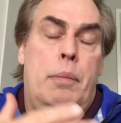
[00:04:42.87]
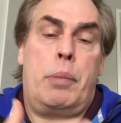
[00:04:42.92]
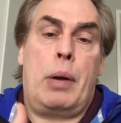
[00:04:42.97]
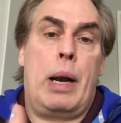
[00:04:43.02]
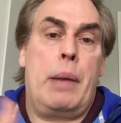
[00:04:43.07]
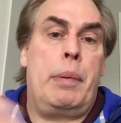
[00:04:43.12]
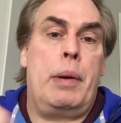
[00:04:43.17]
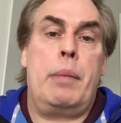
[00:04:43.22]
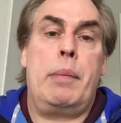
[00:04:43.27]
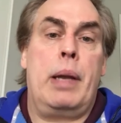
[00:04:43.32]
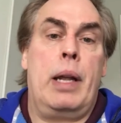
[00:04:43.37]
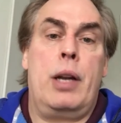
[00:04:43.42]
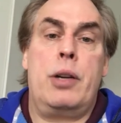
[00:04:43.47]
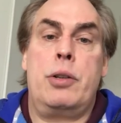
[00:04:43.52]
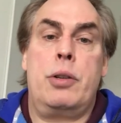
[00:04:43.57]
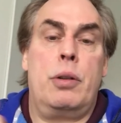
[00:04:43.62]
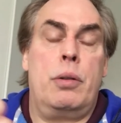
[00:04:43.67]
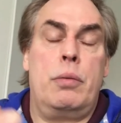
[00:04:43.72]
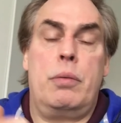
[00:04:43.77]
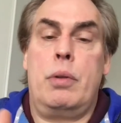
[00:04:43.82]
property
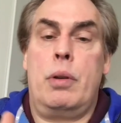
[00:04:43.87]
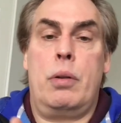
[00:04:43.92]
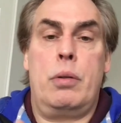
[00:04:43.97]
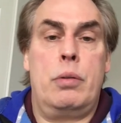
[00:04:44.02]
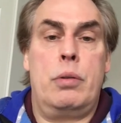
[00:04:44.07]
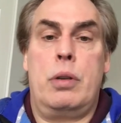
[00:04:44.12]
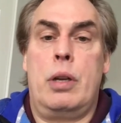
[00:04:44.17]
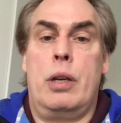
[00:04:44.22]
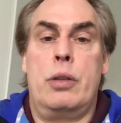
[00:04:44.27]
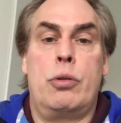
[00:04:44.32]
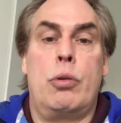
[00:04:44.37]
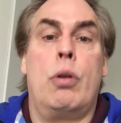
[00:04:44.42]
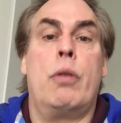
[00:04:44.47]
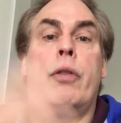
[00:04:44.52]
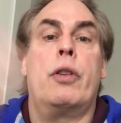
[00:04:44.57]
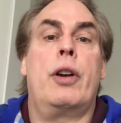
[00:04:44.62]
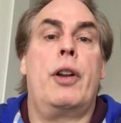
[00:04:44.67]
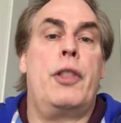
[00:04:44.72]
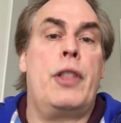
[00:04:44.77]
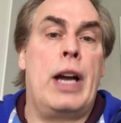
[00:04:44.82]
manager that does
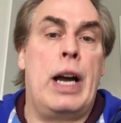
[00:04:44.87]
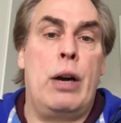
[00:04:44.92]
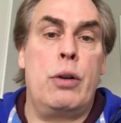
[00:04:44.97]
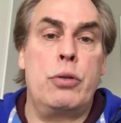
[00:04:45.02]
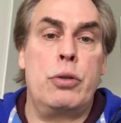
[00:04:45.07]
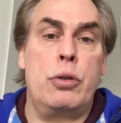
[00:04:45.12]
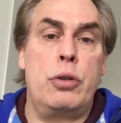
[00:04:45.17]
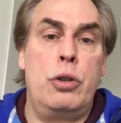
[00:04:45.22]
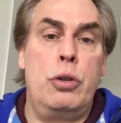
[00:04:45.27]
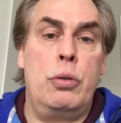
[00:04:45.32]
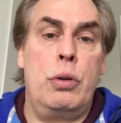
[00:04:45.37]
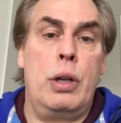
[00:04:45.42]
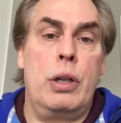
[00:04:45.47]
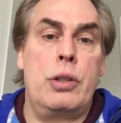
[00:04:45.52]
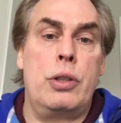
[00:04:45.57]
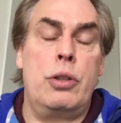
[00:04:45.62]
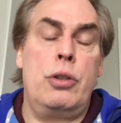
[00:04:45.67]
over 1,000 units,